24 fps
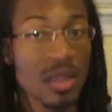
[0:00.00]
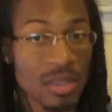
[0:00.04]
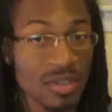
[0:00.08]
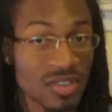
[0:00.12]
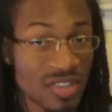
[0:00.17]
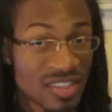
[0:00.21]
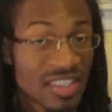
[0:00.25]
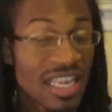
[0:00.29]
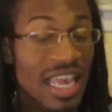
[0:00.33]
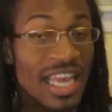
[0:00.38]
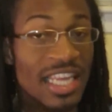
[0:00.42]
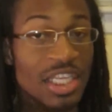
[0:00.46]

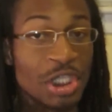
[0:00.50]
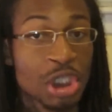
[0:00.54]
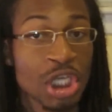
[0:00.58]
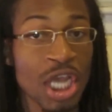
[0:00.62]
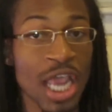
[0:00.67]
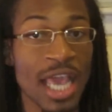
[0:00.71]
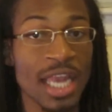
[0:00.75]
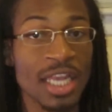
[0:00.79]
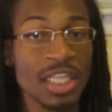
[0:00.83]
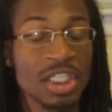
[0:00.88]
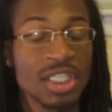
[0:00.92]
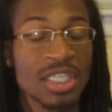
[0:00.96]
said
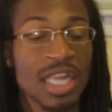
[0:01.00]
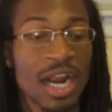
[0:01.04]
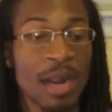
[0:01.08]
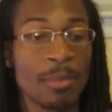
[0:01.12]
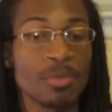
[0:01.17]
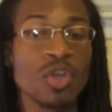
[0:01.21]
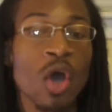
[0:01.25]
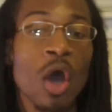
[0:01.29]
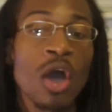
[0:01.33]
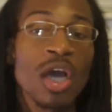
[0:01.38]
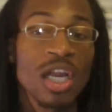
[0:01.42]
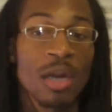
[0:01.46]
challenge that
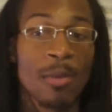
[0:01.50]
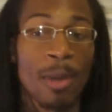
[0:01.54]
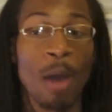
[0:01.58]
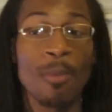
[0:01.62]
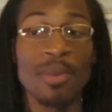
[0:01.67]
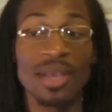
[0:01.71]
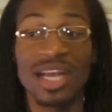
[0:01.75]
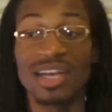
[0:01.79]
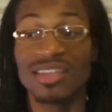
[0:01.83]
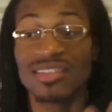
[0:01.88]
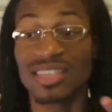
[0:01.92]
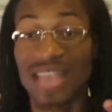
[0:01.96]
I'm talking about,
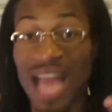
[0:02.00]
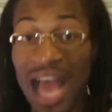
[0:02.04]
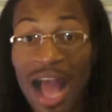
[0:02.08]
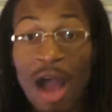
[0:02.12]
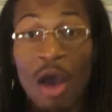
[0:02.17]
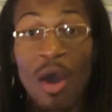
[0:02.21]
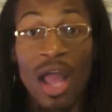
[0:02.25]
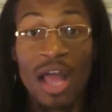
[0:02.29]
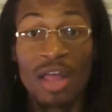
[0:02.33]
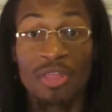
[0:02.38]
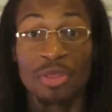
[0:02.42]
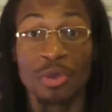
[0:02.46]
because
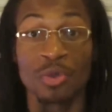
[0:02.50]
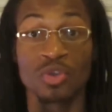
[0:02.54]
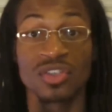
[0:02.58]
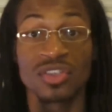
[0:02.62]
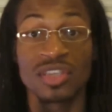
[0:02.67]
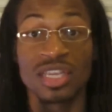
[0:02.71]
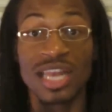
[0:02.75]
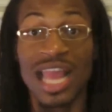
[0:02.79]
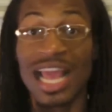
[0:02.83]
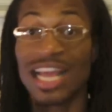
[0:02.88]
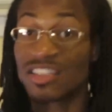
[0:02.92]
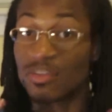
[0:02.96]
now
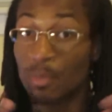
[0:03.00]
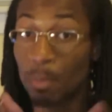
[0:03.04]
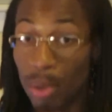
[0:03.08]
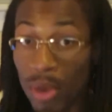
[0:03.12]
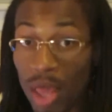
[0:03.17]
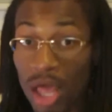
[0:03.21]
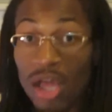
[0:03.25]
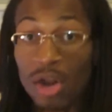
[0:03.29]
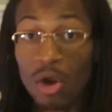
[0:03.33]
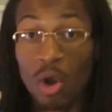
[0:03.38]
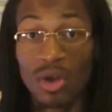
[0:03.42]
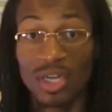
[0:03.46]
Athelstan has
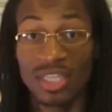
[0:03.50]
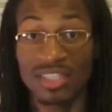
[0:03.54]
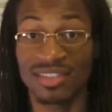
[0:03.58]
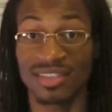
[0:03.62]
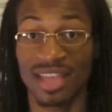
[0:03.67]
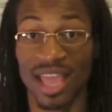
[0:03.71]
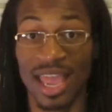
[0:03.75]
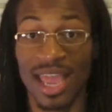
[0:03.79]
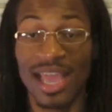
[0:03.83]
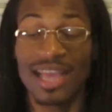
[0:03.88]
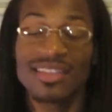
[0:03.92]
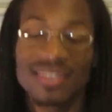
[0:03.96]
blood on his
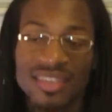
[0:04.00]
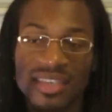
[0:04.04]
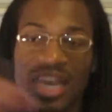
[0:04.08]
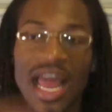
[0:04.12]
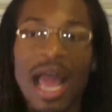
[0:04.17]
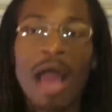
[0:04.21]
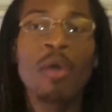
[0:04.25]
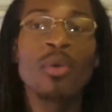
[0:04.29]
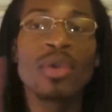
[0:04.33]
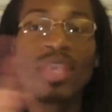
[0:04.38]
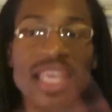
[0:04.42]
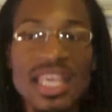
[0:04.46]
hands.
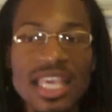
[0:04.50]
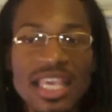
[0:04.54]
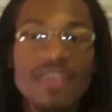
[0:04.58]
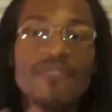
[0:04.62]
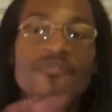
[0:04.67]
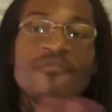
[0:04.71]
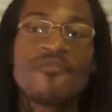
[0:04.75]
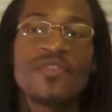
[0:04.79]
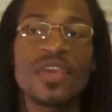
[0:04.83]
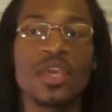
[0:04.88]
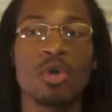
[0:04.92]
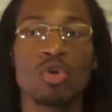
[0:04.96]
Now he
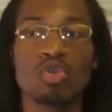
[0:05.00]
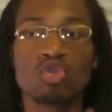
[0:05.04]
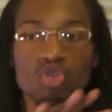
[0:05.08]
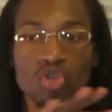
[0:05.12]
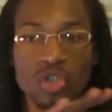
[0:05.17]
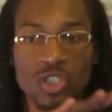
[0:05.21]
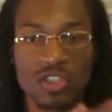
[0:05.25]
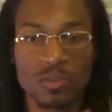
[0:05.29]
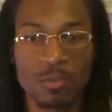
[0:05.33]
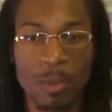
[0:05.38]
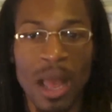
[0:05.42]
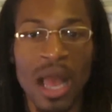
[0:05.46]
feels
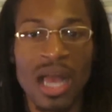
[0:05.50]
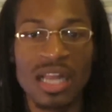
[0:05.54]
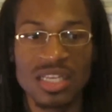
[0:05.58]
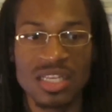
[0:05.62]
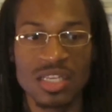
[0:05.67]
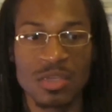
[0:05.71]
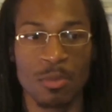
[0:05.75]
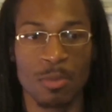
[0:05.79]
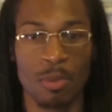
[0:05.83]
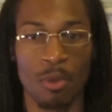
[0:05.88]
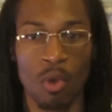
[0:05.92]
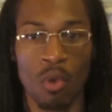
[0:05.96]

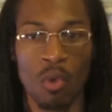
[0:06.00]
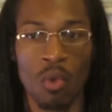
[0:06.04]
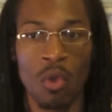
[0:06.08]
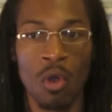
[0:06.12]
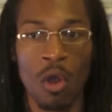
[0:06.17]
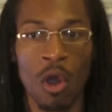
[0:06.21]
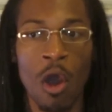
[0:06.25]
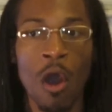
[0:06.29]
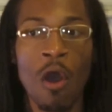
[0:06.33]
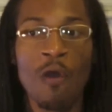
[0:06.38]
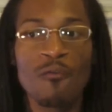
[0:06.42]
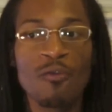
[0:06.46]
responsible
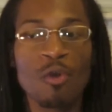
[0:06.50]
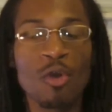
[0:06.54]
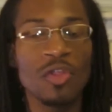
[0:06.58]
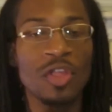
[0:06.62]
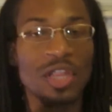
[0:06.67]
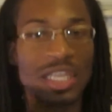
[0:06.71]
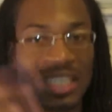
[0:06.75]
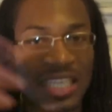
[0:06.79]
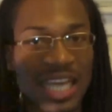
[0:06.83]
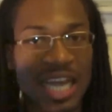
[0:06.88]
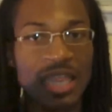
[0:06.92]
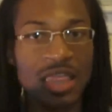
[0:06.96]
for
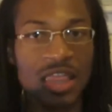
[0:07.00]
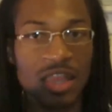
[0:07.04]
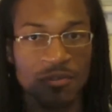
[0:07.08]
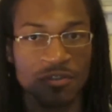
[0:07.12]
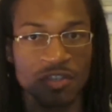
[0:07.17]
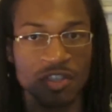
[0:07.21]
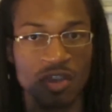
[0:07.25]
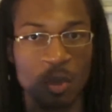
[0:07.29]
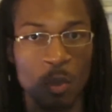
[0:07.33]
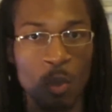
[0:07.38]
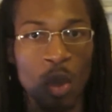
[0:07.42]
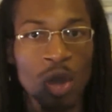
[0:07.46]
the death of
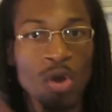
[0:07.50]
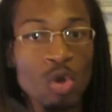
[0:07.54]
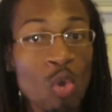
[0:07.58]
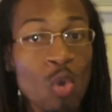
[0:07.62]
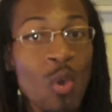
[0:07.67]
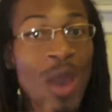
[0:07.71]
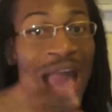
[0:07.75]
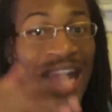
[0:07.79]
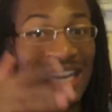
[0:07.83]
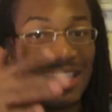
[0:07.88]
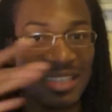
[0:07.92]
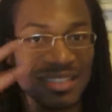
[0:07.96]
someone
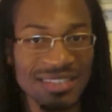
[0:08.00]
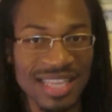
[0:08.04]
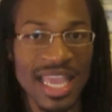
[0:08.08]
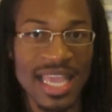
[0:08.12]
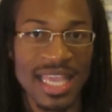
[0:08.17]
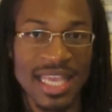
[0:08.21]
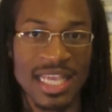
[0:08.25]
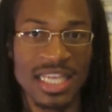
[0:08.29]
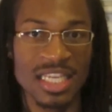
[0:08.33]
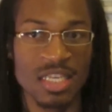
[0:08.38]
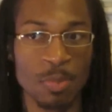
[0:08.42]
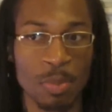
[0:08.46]
who had to
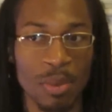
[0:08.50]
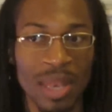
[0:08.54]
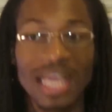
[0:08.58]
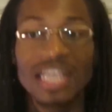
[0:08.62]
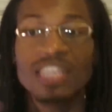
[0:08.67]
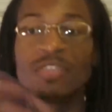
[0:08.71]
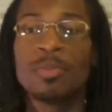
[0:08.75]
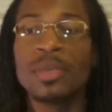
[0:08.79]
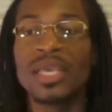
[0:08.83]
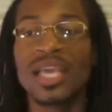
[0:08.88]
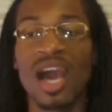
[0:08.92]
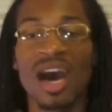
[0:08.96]
take his
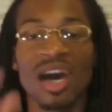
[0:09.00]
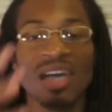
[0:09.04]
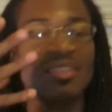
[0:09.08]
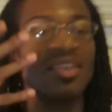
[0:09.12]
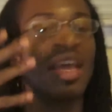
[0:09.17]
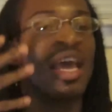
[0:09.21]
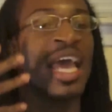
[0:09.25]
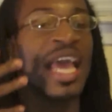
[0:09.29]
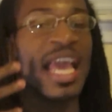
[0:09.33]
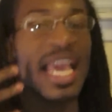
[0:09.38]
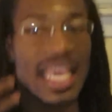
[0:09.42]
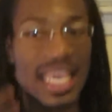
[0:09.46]
place
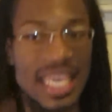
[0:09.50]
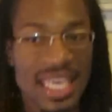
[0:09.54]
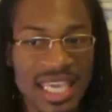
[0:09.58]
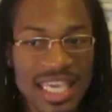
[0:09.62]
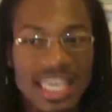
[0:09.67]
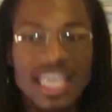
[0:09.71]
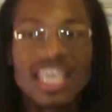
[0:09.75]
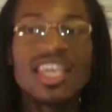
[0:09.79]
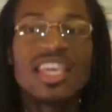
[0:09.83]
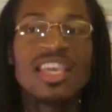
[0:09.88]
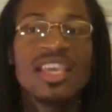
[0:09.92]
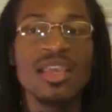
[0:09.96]
because
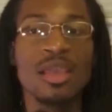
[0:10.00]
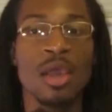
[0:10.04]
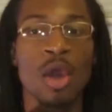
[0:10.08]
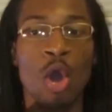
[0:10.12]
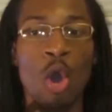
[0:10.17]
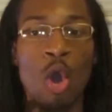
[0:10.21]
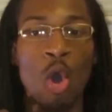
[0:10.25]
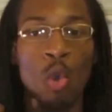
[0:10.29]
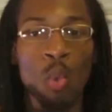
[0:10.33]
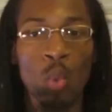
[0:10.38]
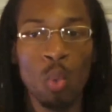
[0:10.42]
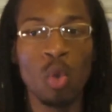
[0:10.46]
he
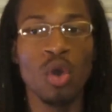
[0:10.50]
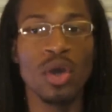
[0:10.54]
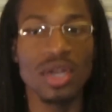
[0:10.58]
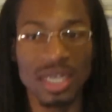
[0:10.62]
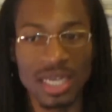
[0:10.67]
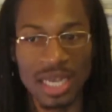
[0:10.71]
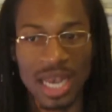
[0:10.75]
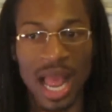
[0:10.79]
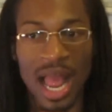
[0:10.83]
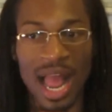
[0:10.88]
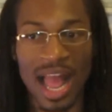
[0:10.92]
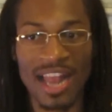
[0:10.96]

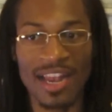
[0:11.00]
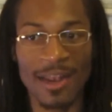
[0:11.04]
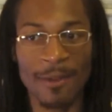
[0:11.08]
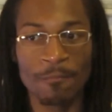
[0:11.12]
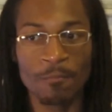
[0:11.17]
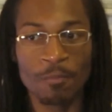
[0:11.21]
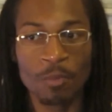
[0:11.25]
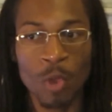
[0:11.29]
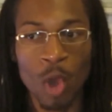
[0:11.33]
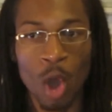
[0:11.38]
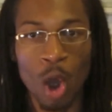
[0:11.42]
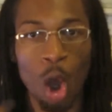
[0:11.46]
would not
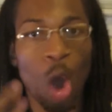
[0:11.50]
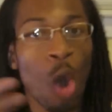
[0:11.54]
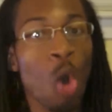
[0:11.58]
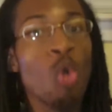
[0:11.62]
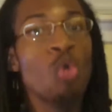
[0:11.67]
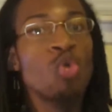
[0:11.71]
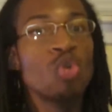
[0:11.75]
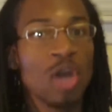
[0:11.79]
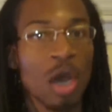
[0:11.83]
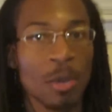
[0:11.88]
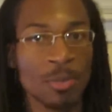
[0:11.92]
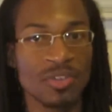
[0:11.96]

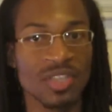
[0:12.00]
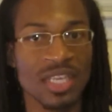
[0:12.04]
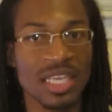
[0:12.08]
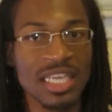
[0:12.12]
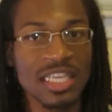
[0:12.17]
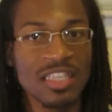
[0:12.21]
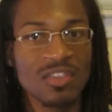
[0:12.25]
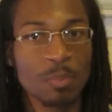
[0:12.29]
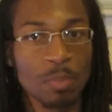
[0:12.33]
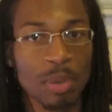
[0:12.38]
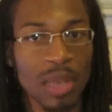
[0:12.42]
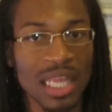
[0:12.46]
own up to
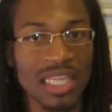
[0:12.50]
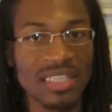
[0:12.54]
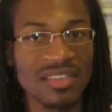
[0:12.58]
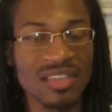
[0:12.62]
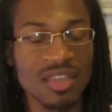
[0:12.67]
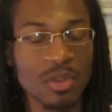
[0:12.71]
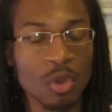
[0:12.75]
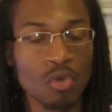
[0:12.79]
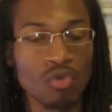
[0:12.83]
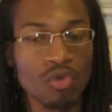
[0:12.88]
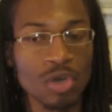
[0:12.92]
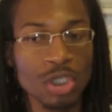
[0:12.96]
his place
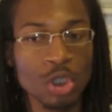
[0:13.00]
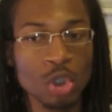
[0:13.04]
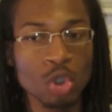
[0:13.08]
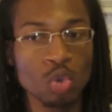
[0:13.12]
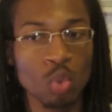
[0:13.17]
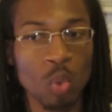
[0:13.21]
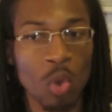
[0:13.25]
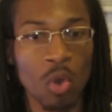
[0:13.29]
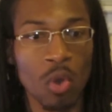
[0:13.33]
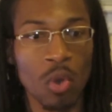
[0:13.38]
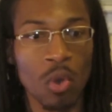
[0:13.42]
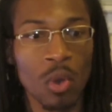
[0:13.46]
in the
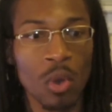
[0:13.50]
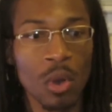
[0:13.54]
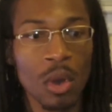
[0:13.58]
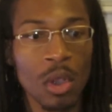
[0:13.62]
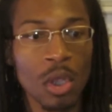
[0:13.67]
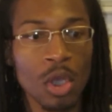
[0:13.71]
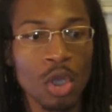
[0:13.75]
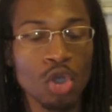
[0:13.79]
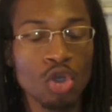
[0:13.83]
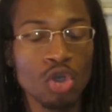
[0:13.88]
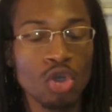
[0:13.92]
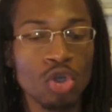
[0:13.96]
ritual.
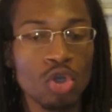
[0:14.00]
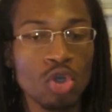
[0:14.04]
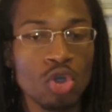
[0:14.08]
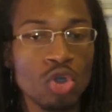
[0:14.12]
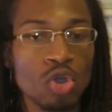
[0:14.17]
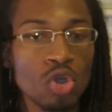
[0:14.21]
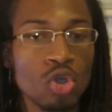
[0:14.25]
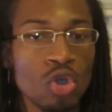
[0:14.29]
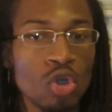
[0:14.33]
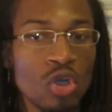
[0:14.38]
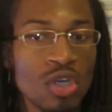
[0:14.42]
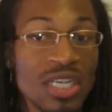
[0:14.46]

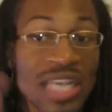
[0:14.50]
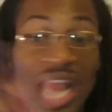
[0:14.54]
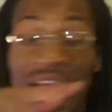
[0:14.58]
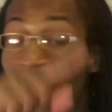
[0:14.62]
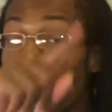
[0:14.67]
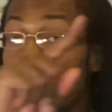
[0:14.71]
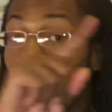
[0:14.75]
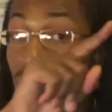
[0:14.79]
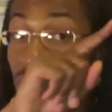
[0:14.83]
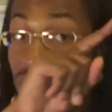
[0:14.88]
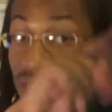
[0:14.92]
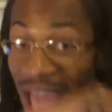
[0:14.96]

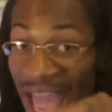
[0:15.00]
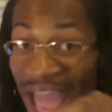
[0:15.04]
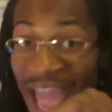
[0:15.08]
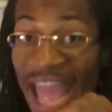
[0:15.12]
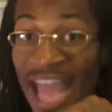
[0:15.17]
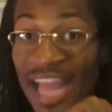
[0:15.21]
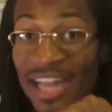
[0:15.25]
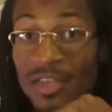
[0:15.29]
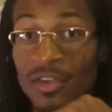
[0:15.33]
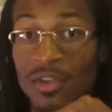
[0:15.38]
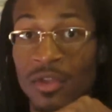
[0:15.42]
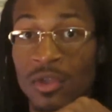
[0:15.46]
Now
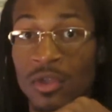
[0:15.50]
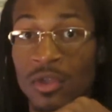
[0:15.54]
that